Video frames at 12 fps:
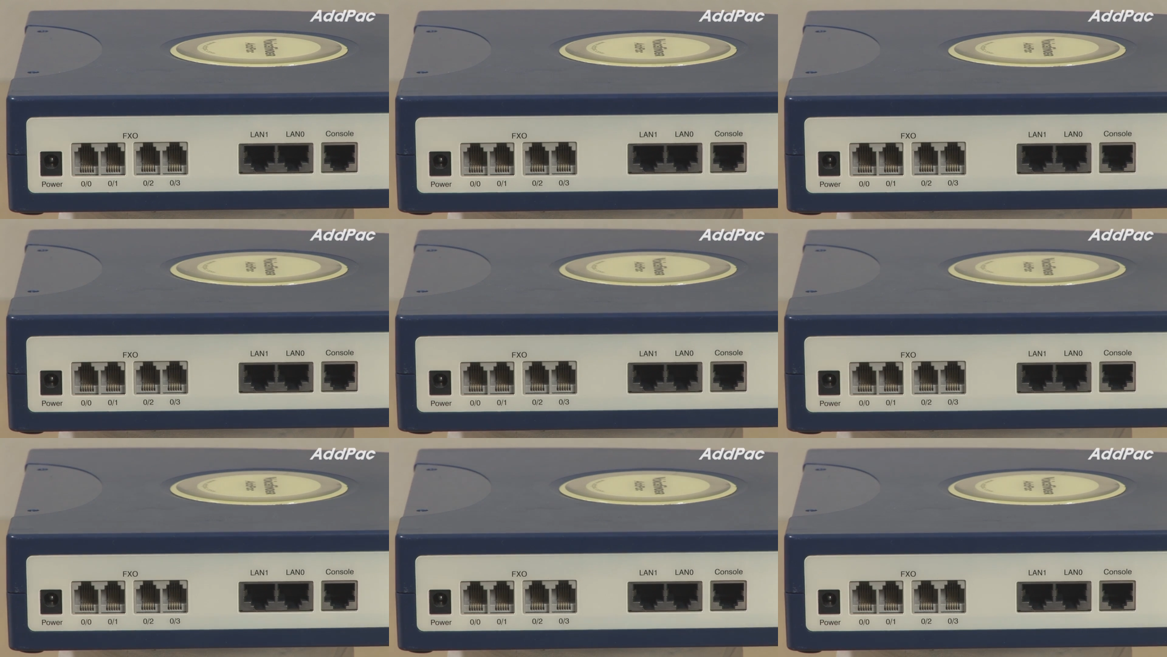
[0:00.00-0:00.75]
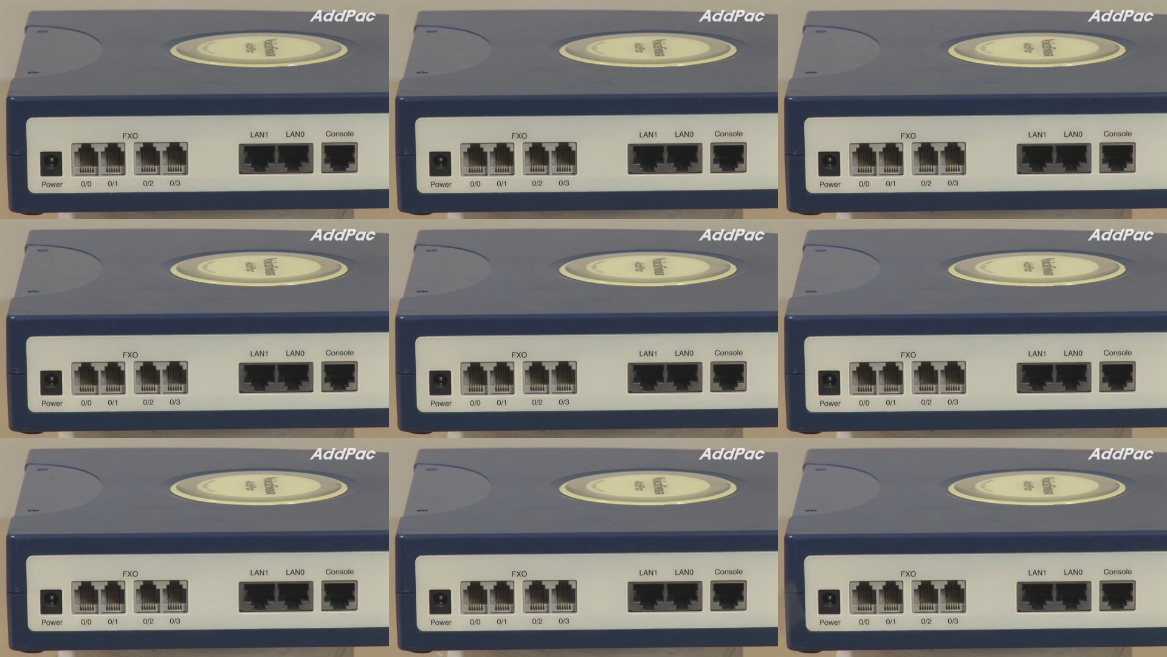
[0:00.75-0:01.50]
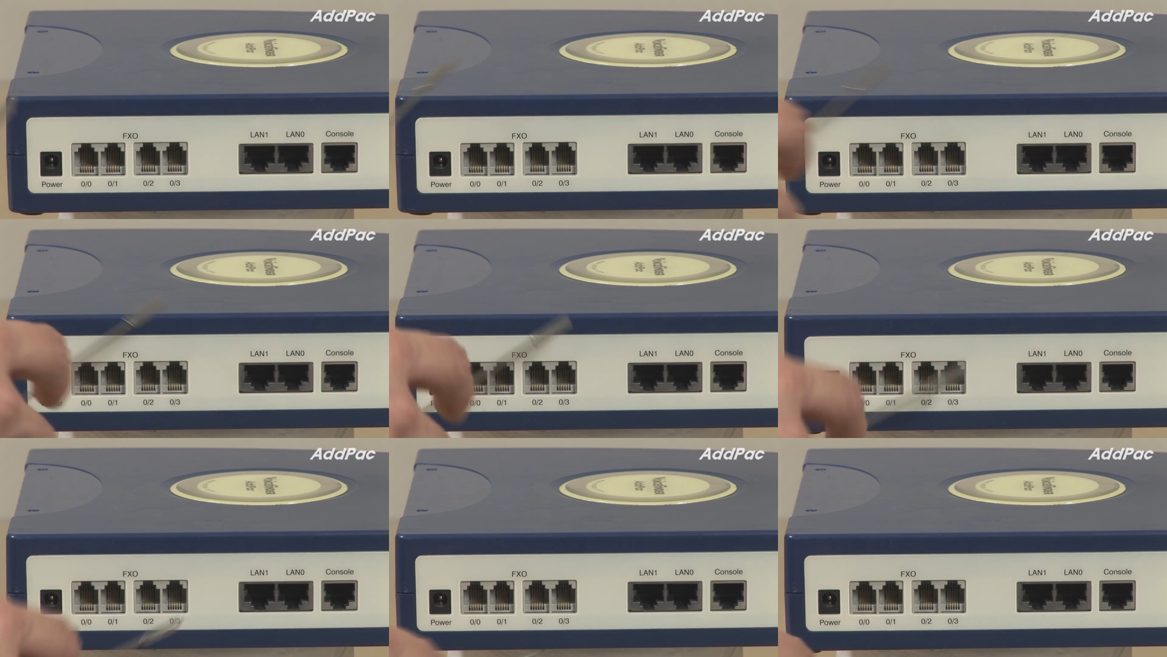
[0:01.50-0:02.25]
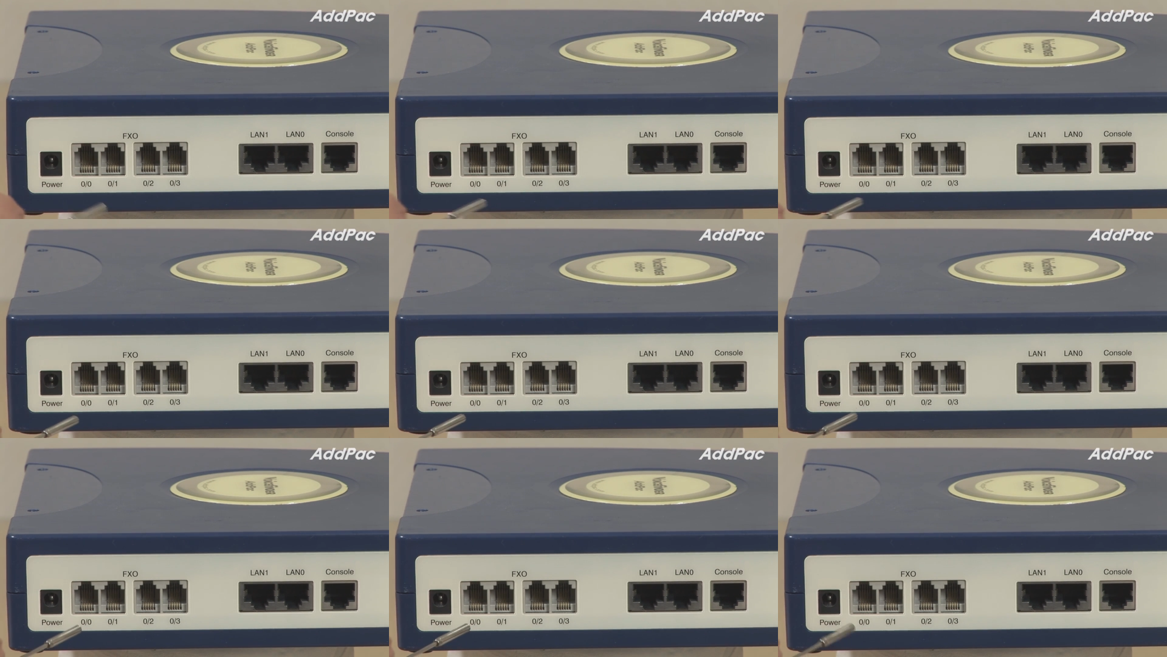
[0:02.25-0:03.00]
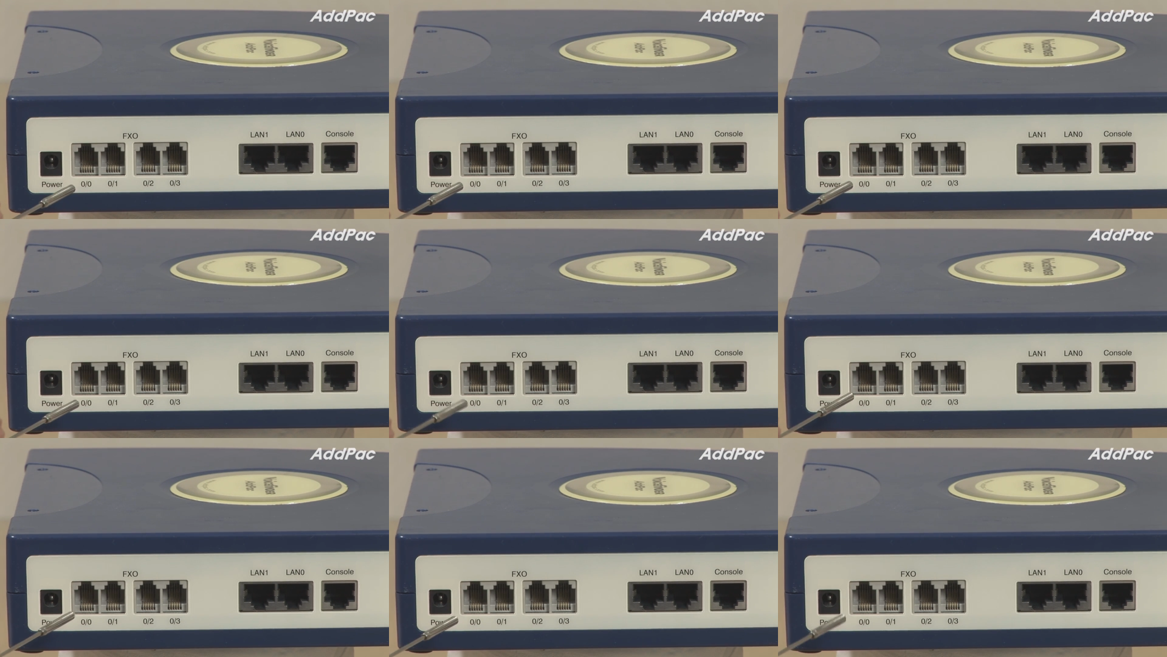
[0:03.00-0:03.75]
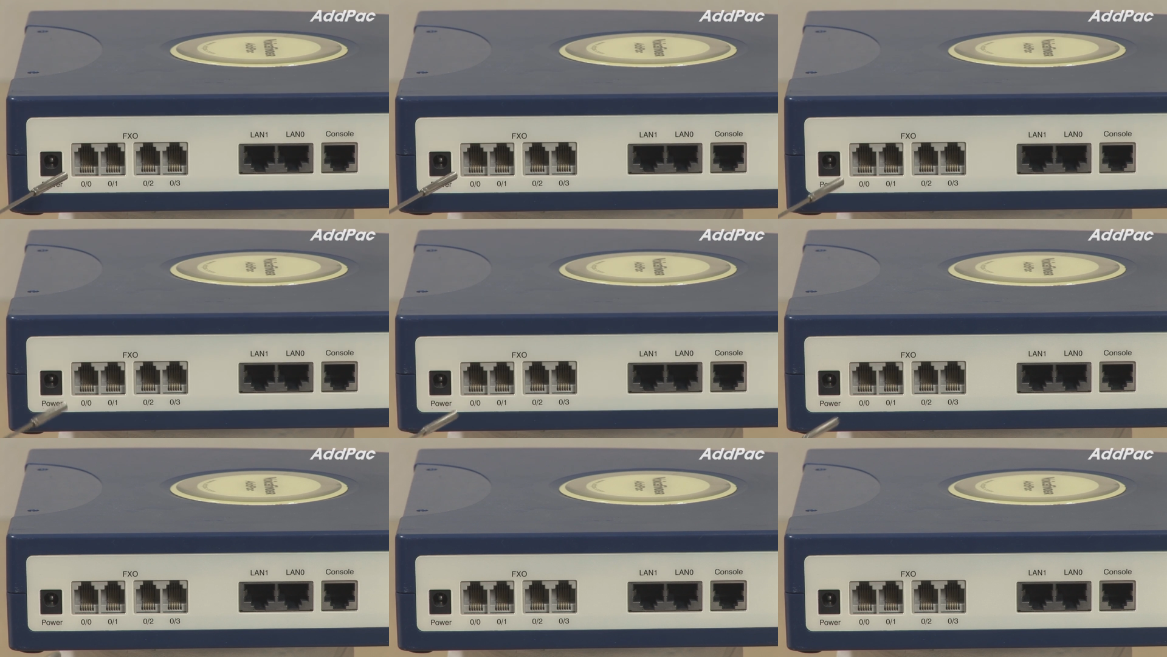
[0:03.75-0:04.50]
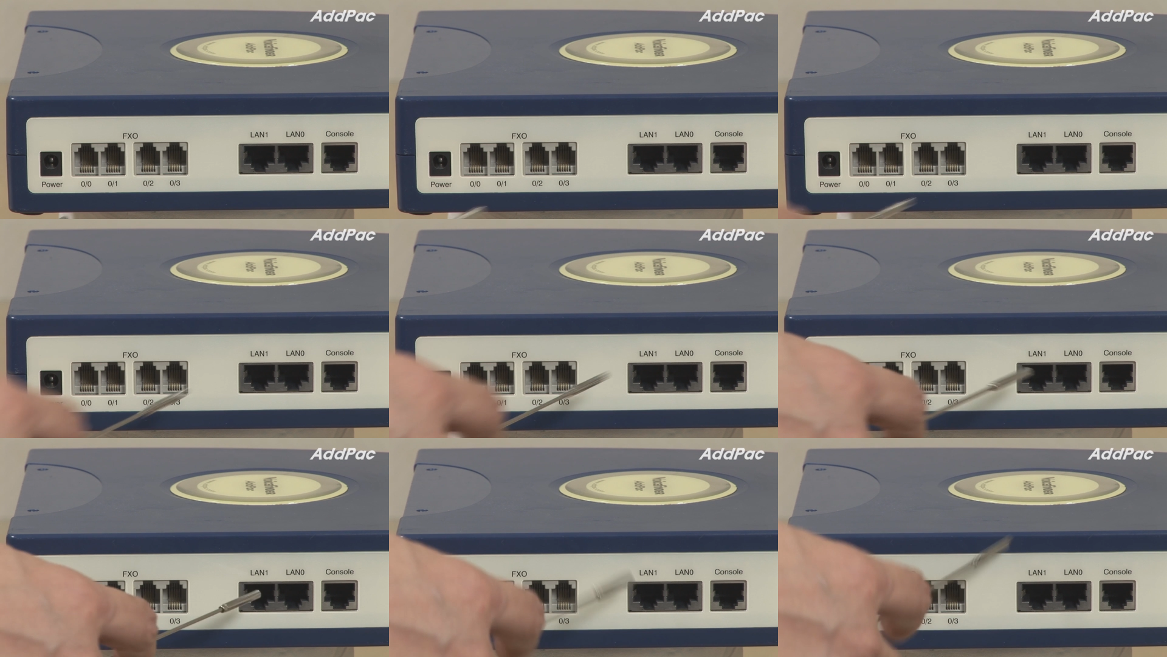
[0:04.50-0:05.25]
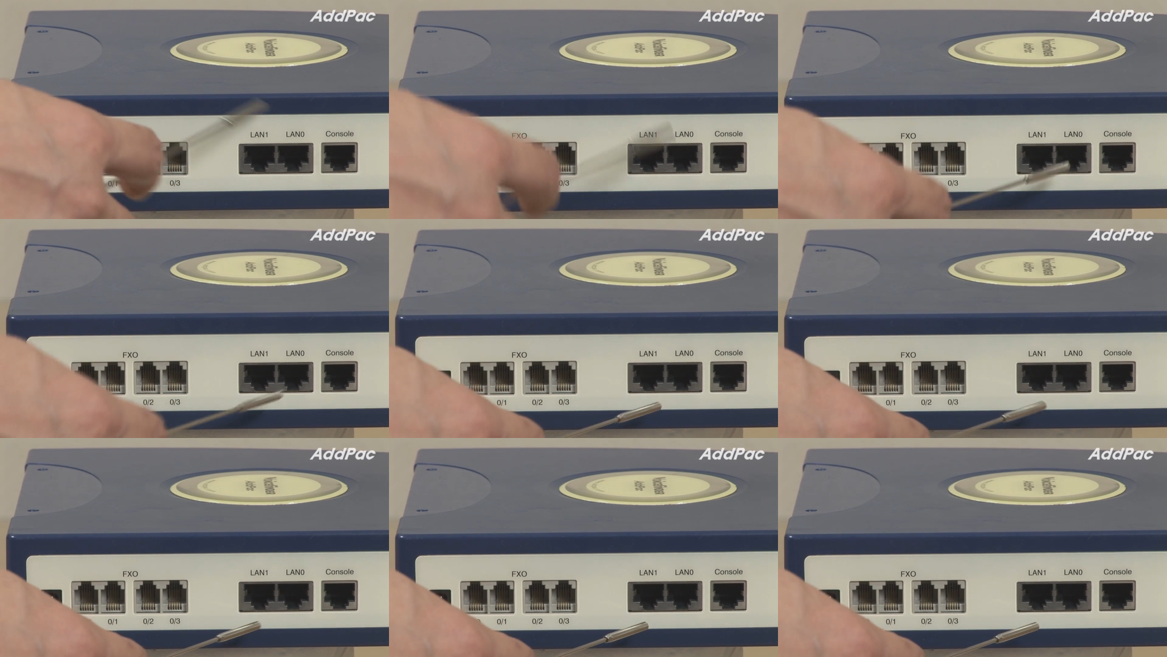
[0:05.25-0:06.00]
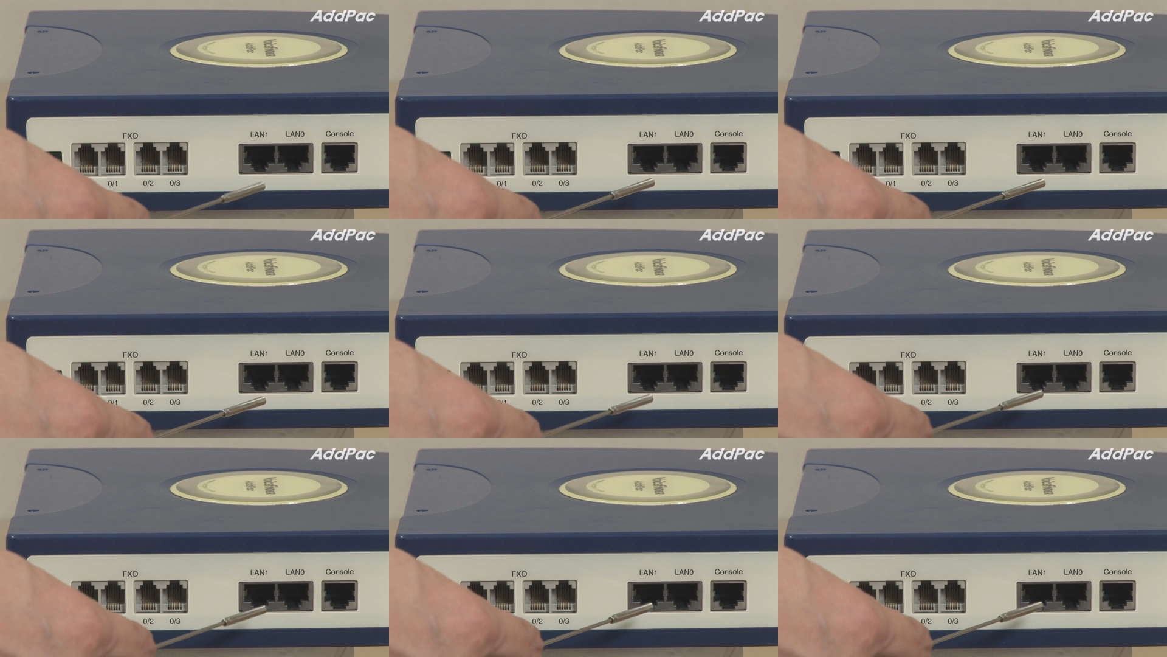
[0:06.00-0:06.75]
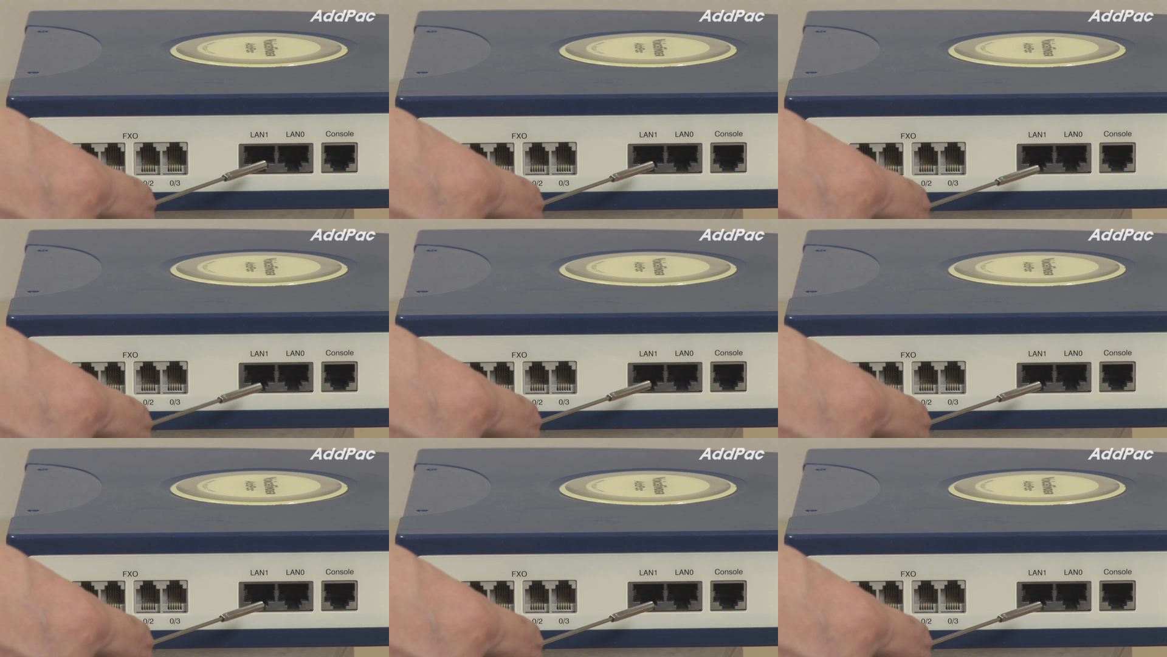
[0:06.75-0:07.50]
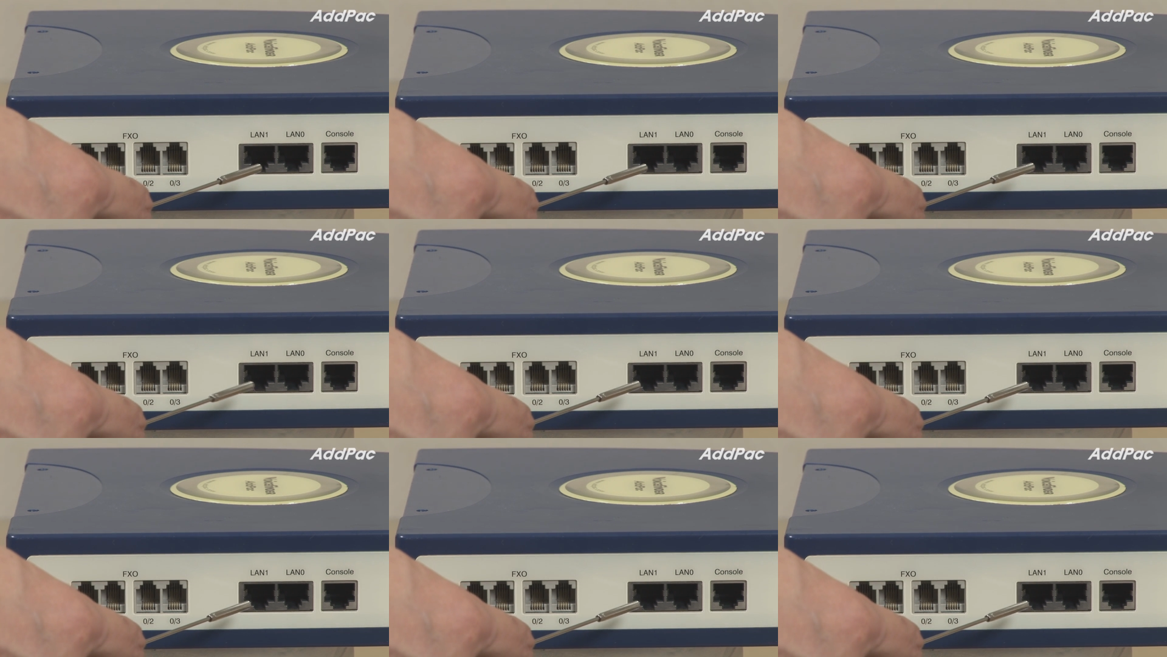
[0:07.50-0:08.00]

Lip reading: Nobody's mouth can be seen.